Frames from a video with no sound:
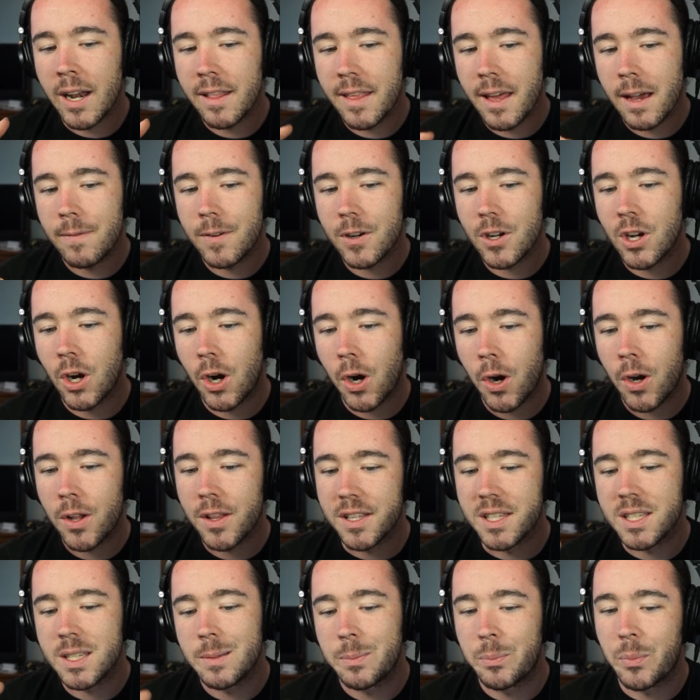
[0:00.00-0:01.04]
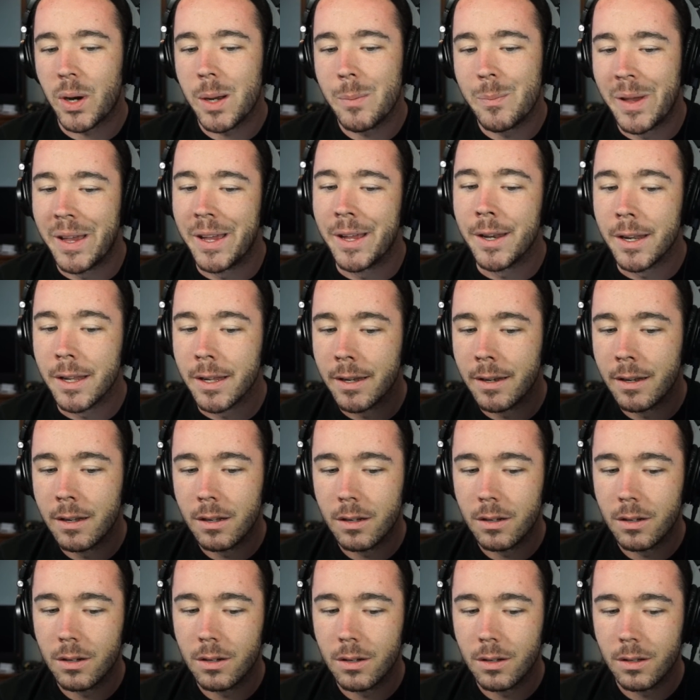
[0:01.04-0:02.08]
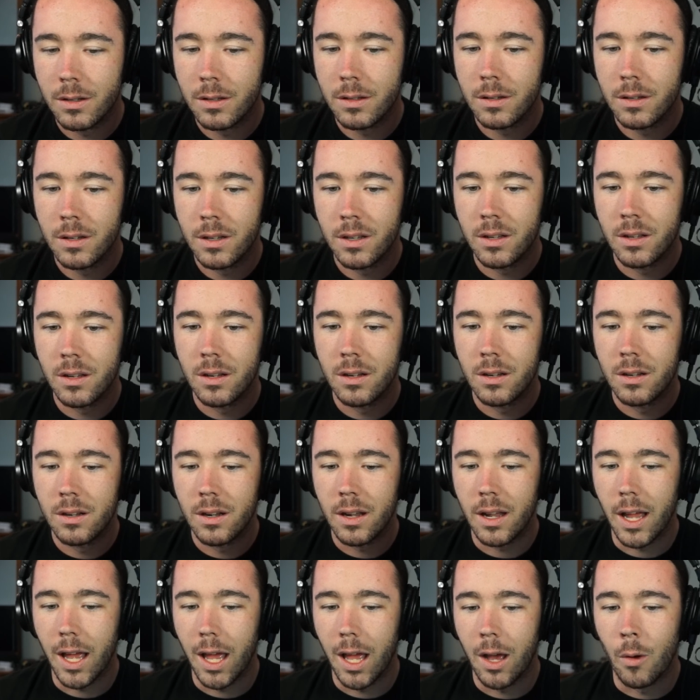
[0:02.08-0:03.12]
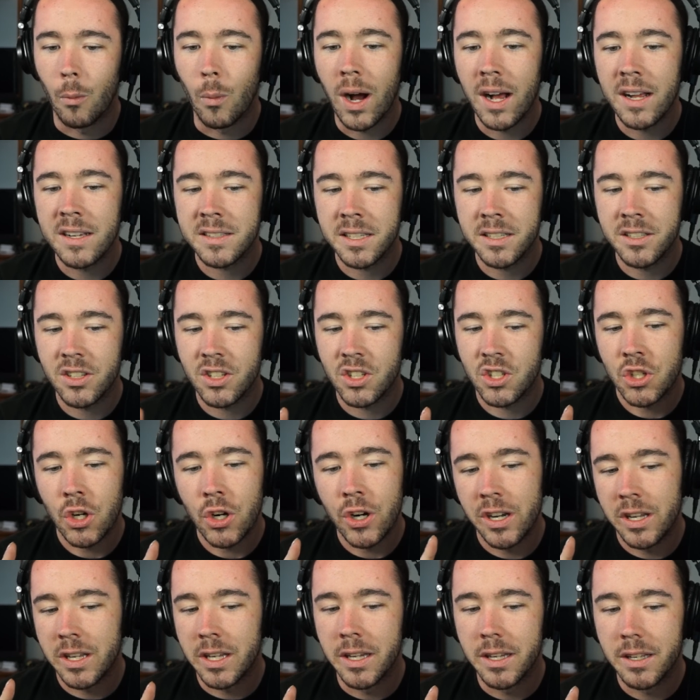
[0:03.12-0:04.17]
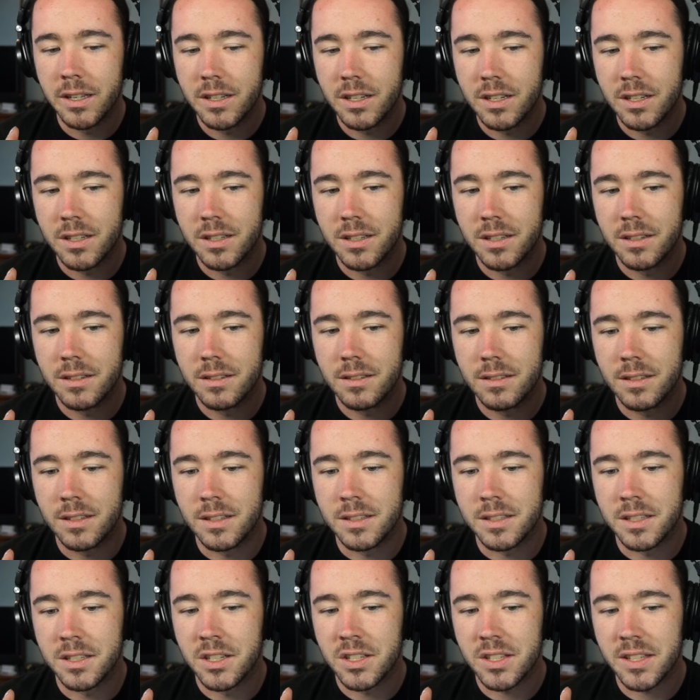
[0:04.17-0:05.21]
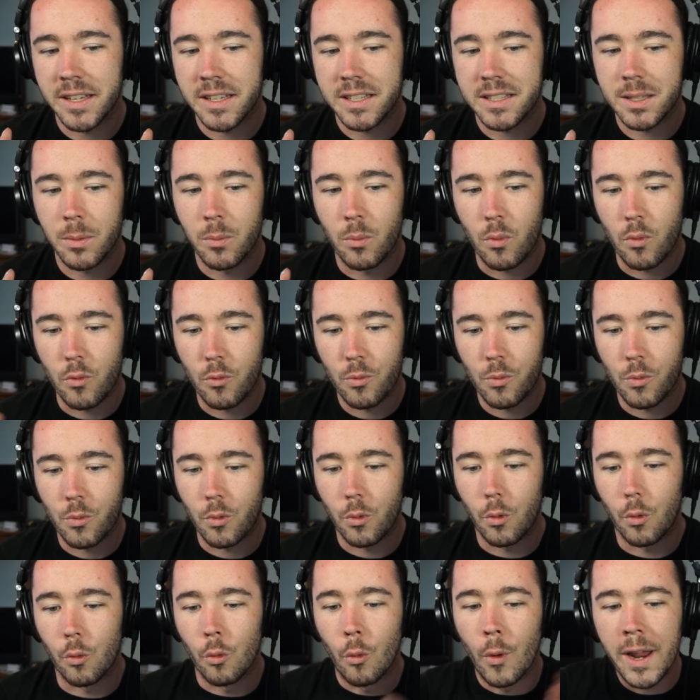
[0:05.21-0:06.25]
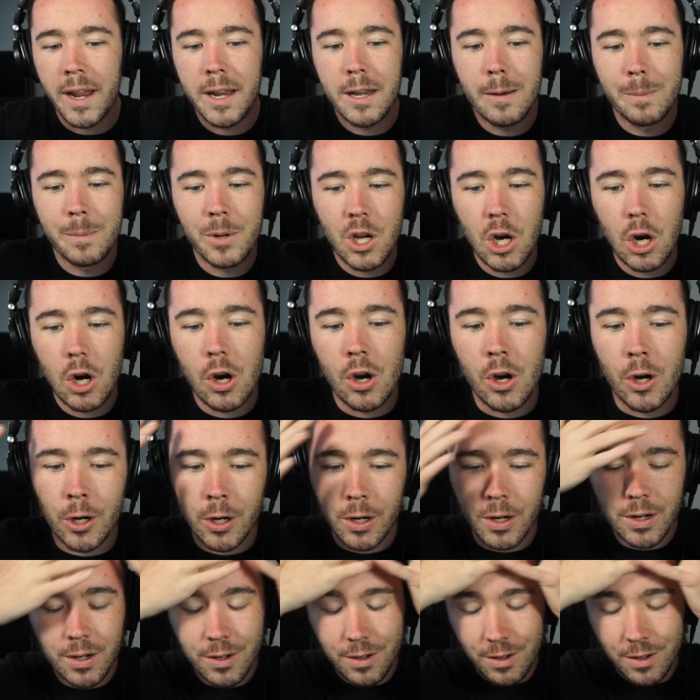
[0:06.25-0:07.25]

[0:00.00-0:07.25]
have a car that's spray painted? And why is he destroying it? It's just like some random car.